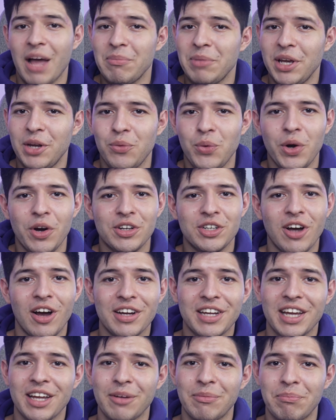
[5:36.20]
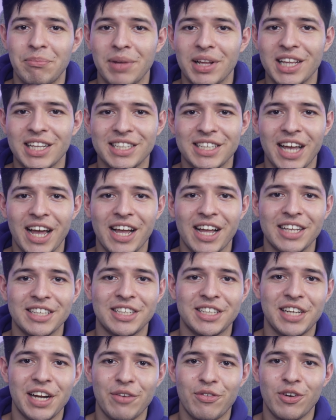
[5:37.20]
mean, we are talking
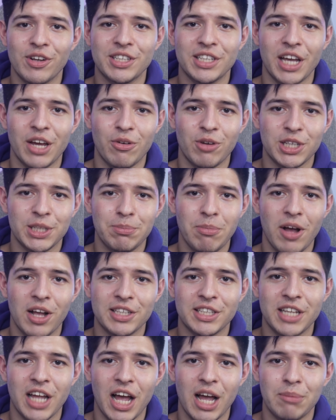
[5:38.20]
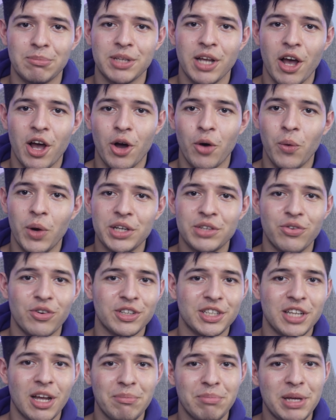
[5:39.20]
milliseconds difference in response times, which for
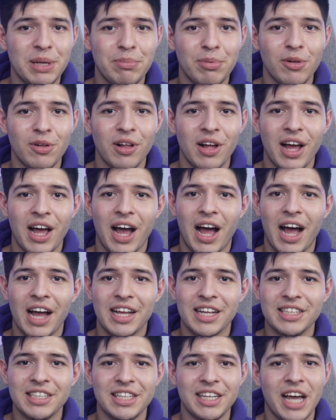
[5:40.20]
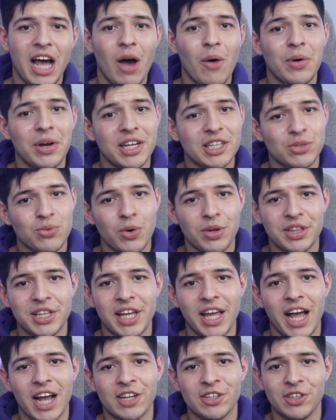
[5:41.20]
some people, I can see how it is worth
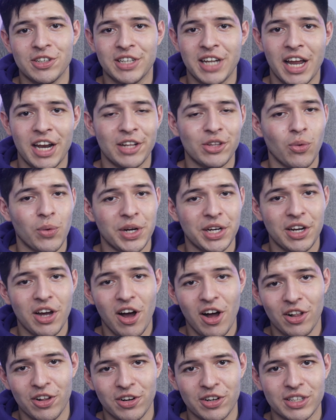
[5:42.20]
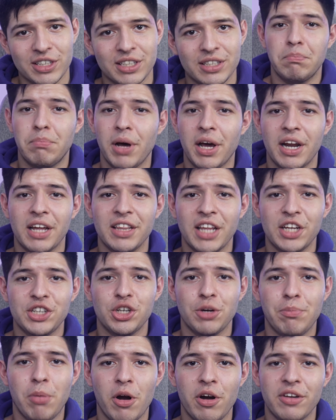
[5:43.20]
the extra $10 to $20. But unless
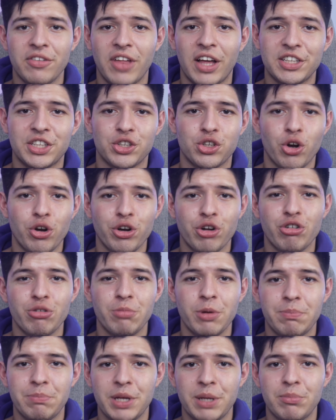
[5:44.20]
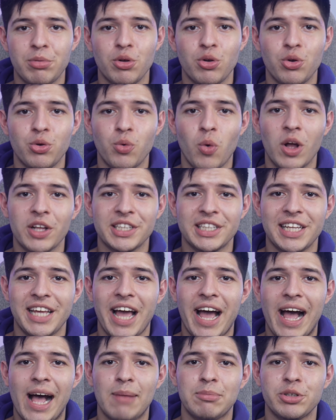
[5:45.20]
you're part of that certain group of people who wants
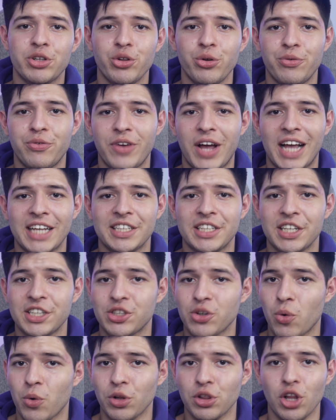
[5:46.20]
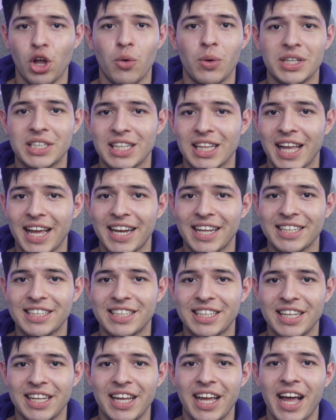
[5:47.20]
the absolute fastest or lowest
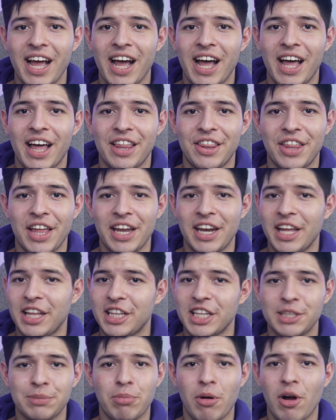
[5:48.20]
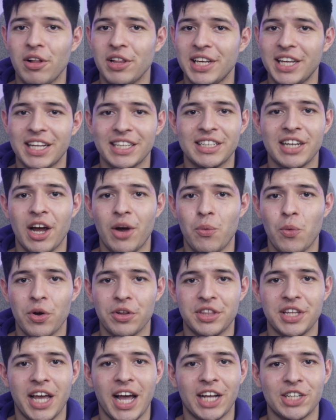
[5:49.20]
latency, then this probably is not
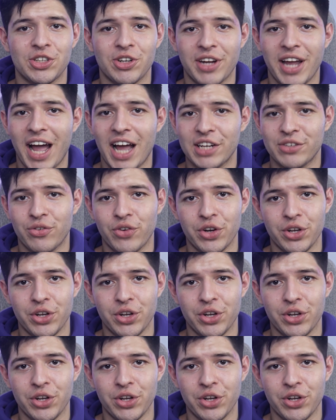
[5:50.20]
worth the extra cash for